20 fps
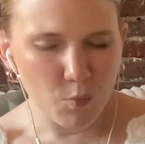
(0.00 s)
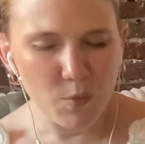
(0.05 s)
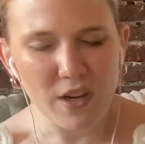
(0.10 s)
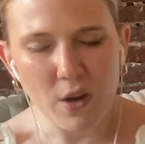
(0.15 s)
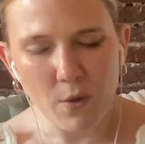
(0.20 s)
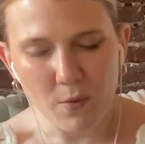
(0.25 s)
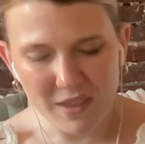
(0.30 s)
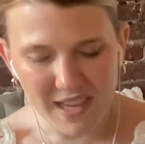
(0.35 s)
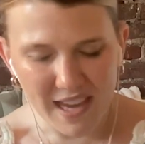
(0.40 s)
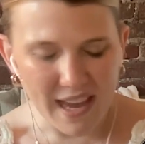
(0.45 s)
We
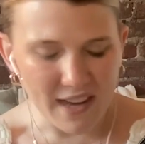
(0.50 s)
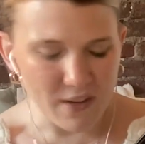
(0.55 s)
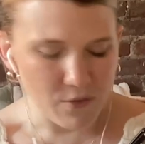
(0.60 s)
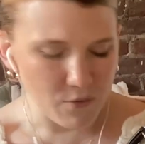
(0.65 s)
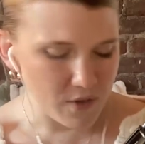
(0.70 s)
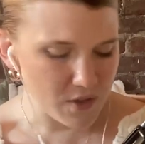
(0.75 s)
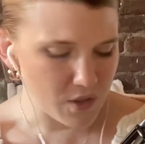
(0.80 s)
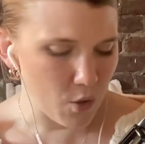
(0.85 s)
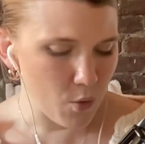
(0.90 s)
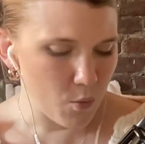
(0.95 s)
know what the end
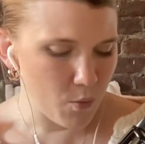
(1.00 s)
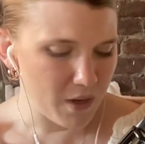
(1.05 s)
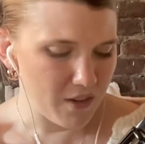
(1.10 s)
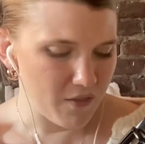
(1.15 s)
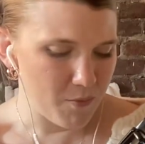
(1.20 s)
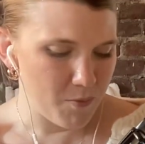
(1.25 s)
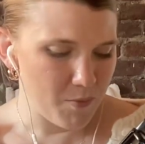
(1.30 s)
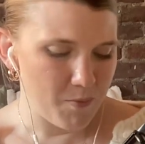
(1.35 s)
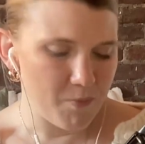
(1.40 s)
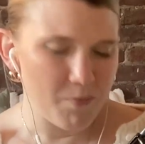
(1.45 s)
result would
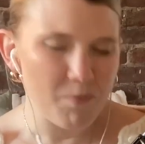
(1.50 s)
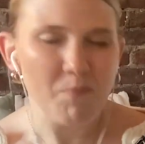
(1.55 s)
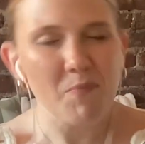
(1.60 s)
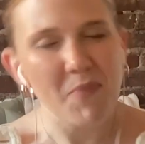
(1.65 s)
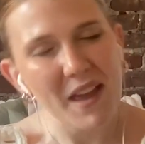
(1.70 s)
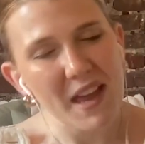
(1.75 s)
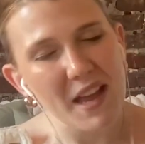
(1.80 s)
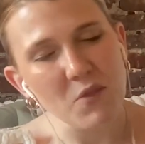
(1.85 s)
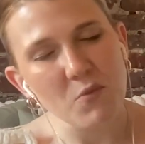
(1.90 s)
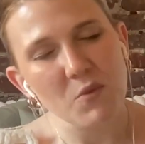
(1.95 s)
have
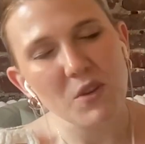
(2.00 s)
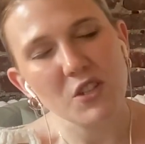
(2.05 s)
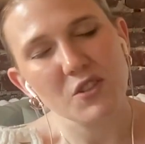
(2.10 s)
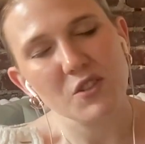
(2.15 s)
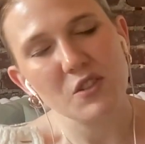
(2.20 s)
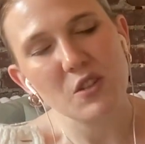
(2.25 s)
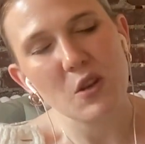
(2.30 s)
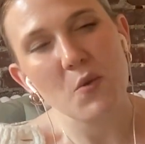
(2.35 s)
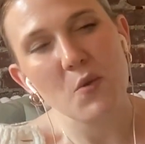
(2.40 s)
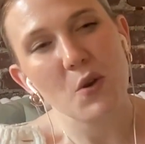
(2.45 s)
been. We
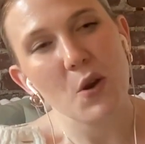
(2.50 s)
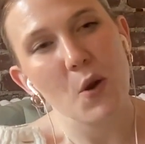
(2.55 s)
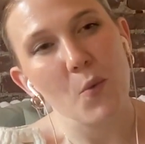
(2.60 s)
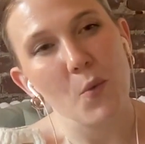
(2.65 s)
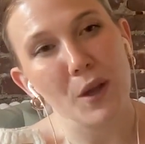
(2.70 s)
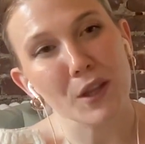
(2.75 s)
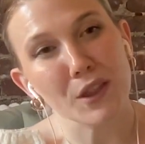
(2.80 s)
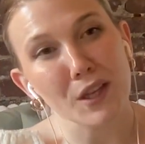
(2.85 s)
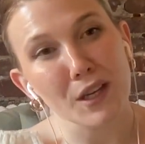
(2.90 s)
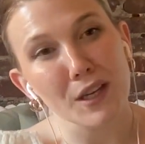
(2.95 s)
just don't know
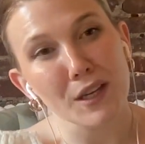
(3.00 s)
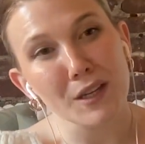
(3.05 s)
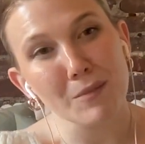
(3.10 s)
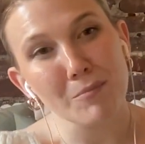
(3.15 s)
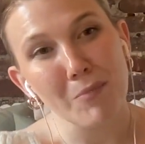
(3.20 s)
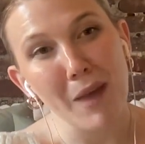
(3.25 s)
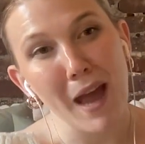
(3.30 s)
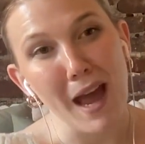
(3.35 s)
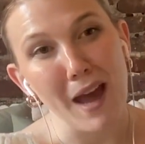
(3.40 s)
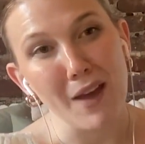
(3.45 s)
what the
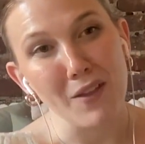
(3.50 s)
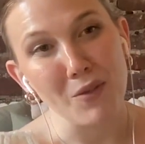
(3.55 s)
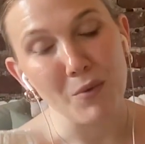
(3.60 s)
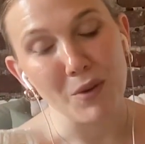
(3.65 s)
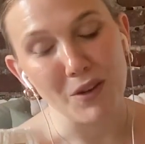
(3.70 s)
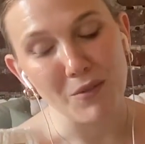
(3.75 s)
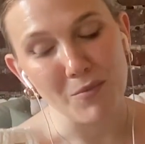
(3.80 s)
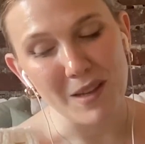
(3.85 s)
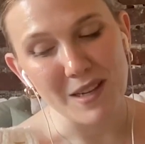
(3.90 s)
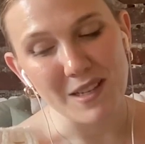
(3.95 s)
path
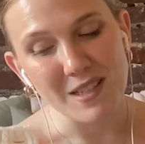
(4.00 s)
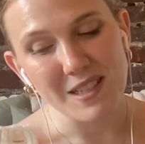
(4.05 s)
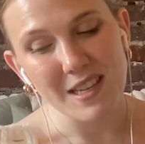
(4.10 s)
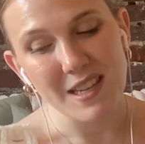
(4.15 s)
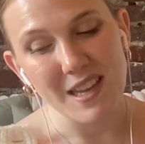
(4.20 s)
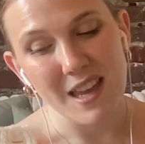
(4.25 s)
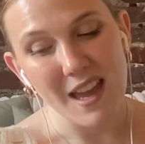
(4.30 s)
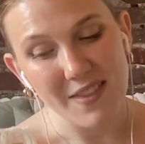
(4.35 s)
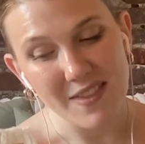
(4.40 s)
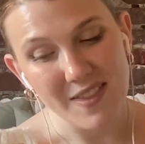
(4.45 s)
would have been to
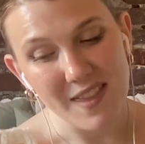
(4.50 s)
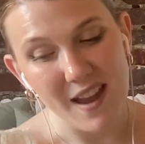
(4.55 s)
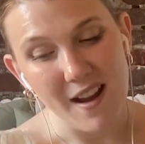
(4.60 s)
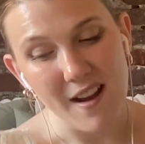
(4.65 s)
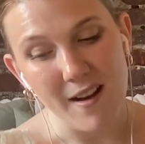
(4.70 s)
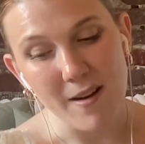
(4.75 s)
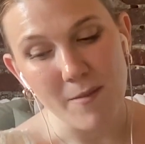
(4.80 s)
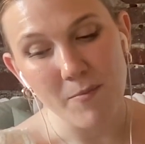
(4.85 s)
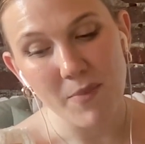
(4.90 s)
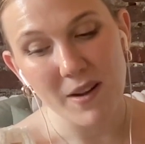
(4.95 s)
get
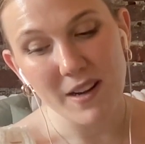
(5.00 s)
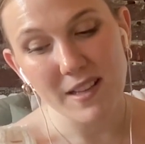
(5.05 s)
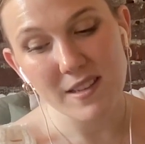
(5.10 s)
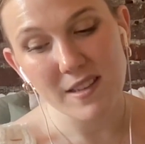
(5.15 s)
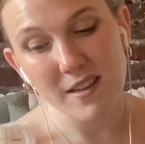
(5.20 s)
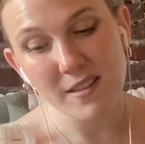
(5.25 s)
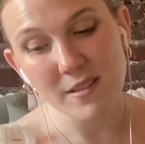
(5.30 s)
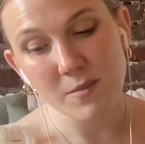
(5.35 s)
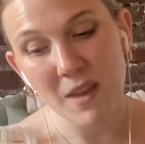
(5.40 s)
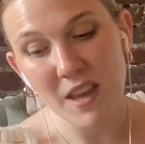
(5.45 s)
there. But it
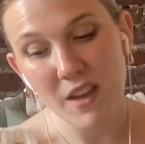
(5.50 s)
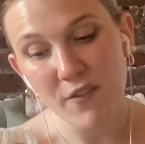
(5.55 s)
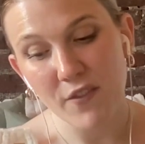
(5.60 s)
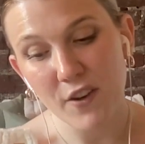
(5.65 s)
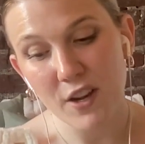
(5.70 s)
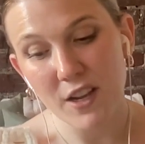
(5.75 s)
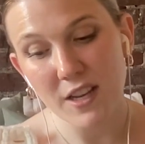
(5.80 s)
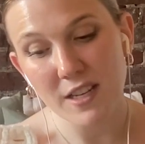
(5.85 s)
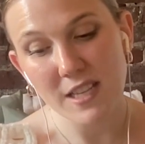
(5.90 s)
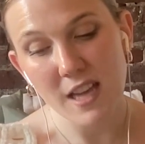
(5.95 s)
does make for
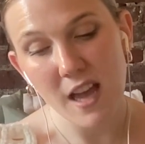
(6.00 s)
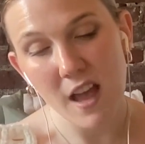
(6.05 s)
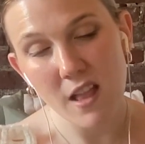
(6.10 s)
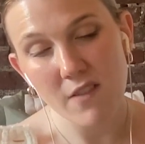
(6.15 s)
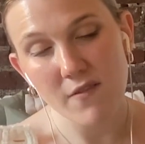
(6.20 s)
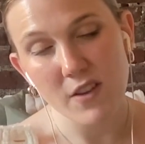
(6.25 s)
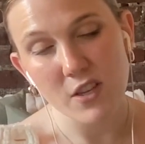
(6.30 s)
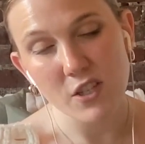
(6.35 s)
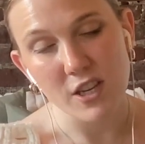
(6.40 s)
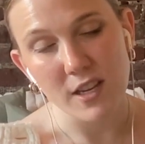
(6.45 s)
good
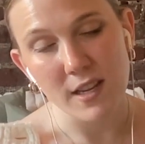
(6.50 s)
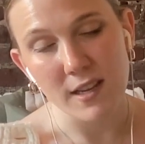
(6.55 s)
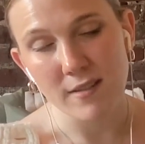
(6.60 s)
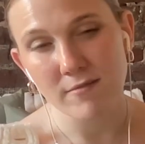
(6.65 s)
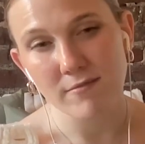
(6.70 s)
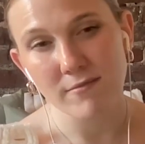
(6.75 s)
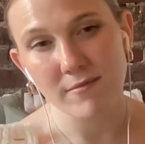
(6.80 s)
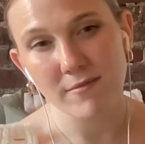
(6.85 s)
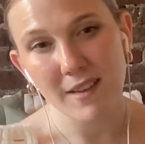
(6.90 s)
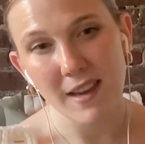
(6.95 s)

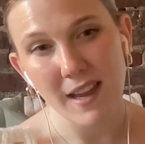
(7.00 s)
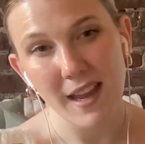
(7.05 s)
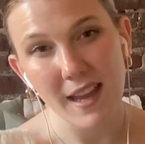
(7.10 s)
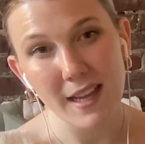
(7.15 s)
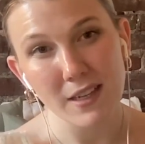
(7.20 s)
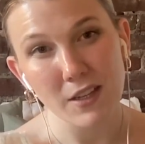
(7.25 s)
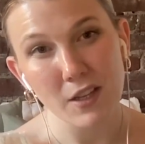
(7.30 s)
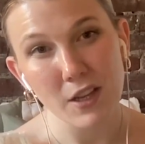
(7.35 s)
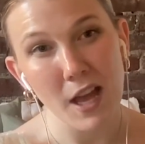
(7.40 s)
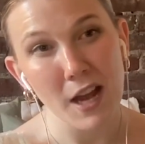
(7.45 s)
television.
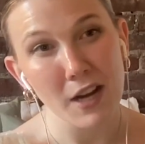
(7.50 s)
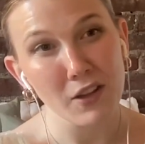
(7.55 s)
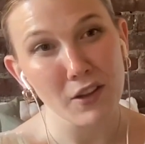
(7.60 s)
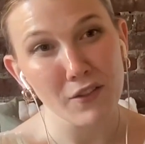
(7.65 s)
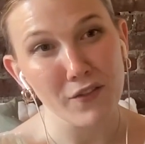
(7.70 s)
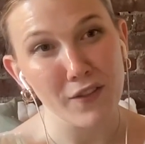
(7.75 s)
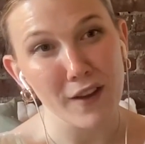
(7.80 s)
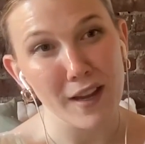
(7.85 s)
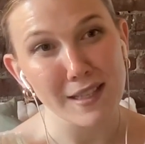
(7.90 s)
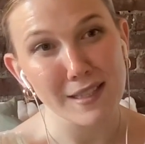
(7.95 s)
And a lot of
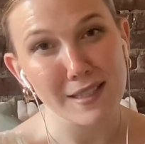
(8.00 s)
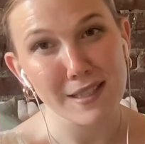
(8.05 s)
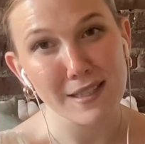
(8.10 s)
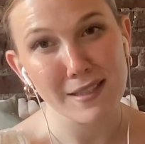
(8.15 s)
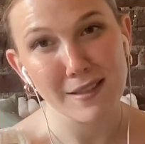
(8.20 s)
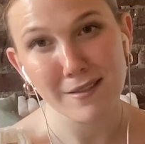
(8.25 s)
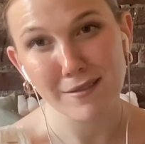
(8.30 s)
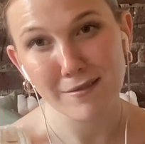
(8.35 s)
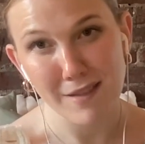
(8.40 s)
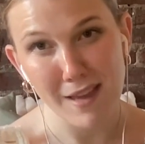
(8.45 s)

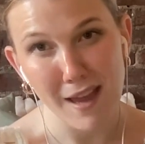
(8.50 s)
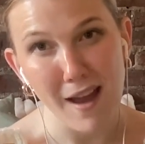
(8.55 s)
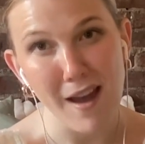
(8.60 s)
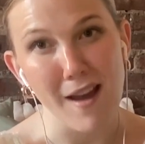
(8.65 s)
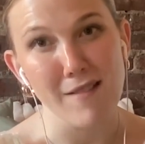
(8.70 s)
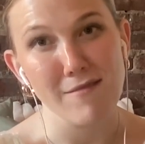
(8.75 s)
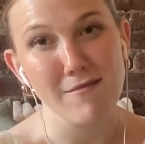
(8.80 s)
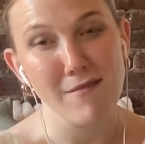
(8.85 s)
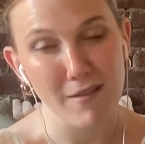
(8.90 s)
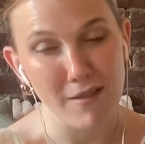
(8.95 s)

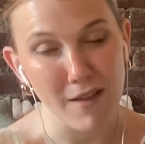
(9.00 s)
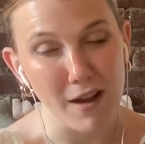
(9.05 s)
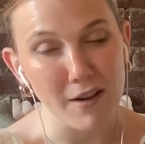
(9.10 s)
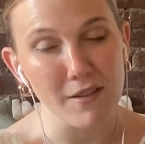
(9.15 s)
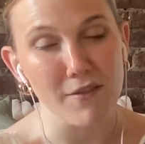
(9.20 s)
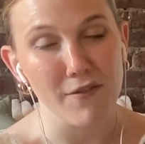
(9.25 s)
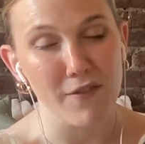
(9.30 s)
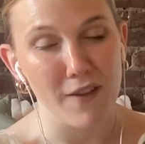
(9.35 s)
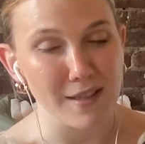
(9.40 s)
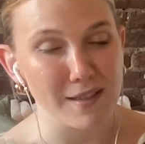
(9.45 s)

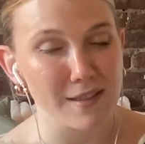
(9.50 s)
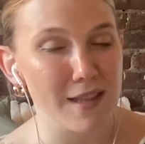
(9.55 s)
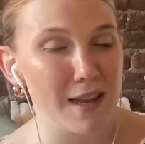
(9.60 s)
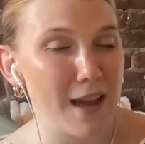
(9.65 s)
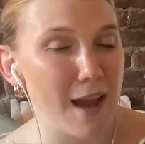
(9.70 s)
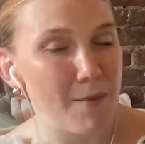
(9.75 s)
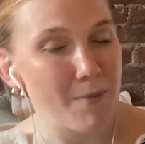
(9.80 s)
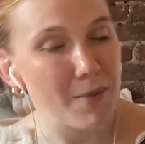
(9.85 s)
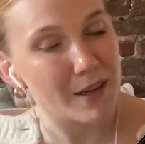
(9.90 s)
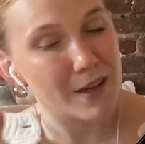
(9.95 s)
the fights that
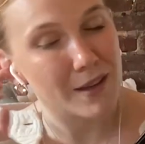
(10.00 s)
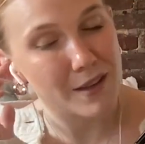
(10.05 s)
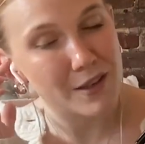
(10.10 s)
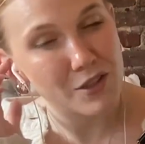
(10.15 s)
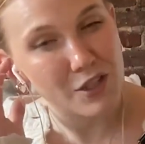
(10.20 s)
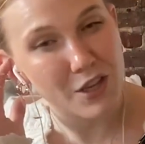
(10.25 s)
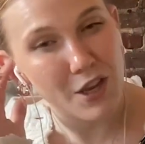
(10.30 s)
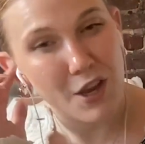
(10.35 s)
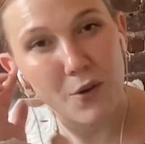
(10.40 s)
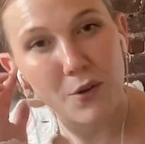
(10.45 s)
happen in the
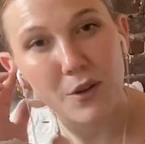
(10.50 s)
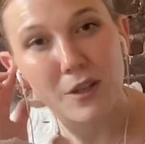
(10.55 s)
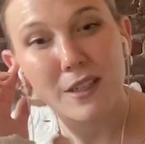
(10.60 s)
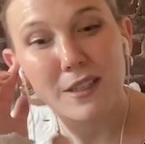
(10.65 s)
show